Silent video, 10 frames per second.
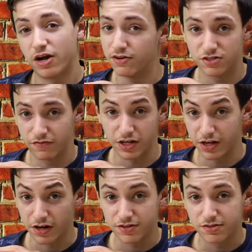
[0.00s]
Honda Civic
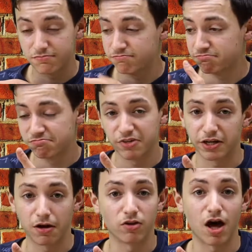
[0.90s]
EX.
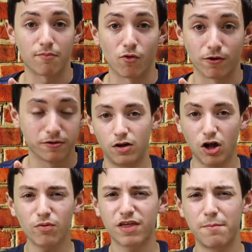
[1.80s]
Like, a lot more.
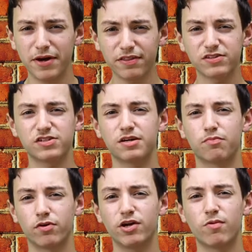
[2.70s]
Along with that, making this thing
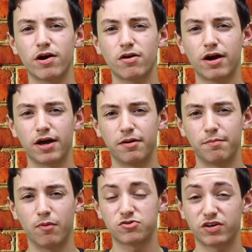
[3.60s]
pretty rare
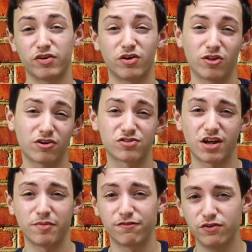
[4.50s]
and most likely a collector's
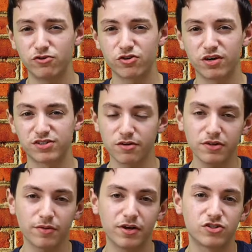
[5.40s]
item in the future, it's going to
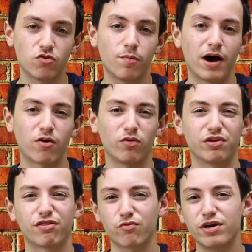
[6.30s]
be limited to about
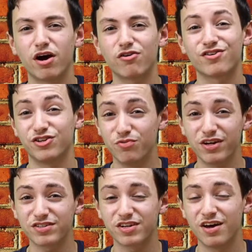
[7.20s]
only 300
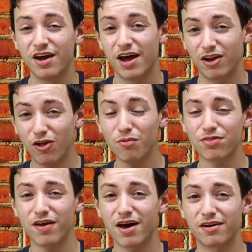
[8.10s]
units. And along
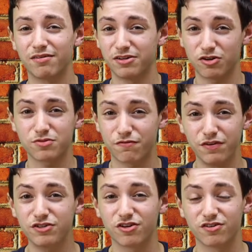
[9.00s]
with that, in terms of
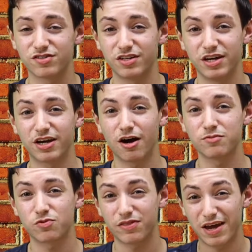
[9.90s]
features, it
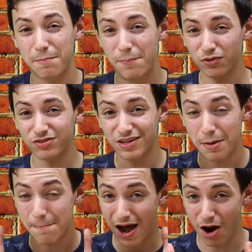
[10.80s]
comes with a
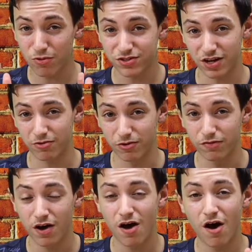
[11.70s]
built-in power sunroof,
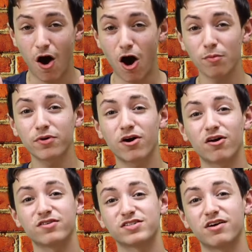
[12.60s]
a Harman
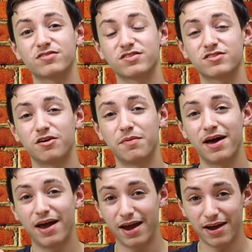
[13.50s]
Kardon sound system,
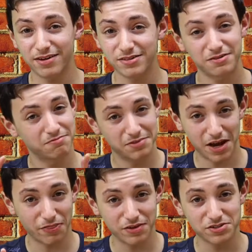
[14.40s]
and,
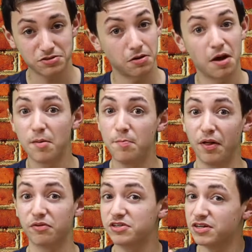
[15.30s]
get this,
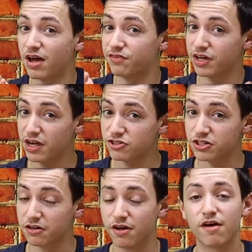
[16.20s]
built-in
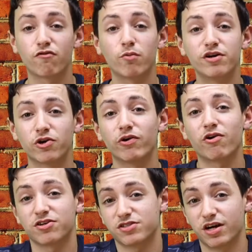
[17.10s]
navigation for when you're going
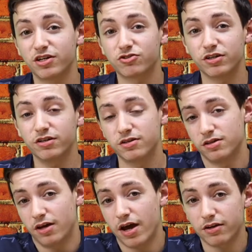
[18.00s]
across the country
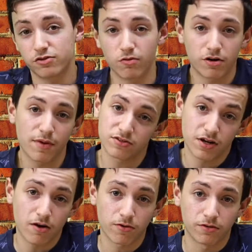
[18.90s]
at 200 miles an
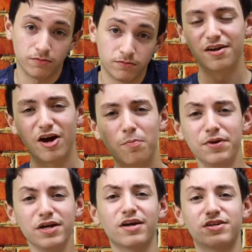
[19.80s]
hour. Now,
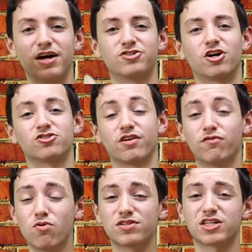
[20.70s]
being a Dodge Charger,
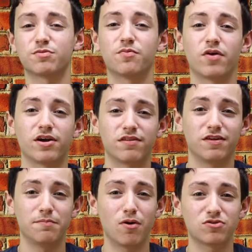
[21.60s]
of course, has to be branded
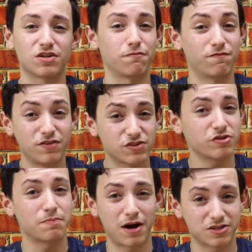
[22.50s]
the most it
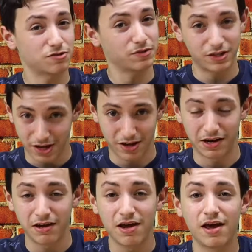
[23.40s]
physically possibly
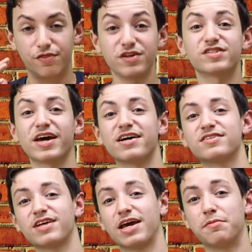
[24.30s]
can, this
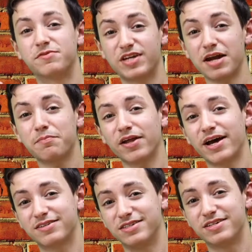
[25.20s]
has a satin
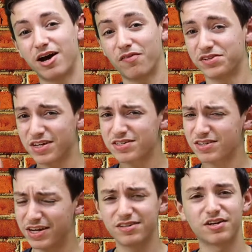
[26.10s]
black decal that says
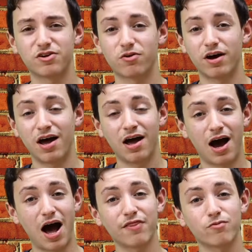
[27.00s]
King Daytona
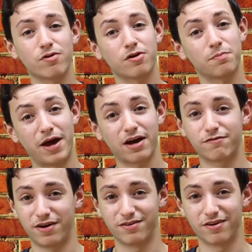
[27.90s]
on the rear back
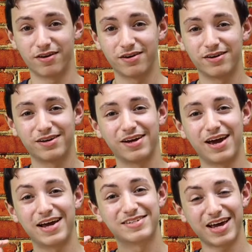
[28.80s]
fender,
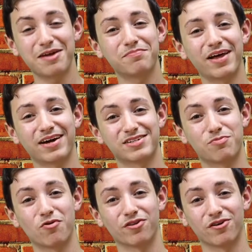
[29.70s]
a satin black
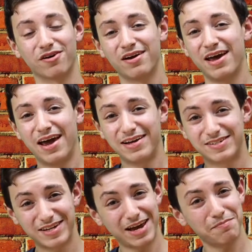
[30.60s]
spoiler, a
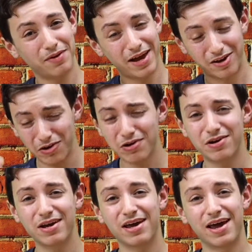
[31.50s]
satin black
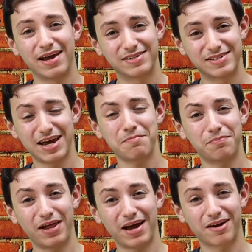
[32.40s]
hood, and satin
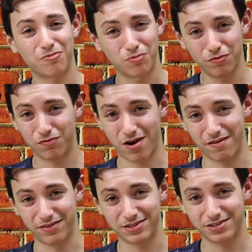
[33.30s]
black roof
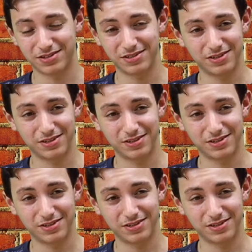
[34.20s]
graphics.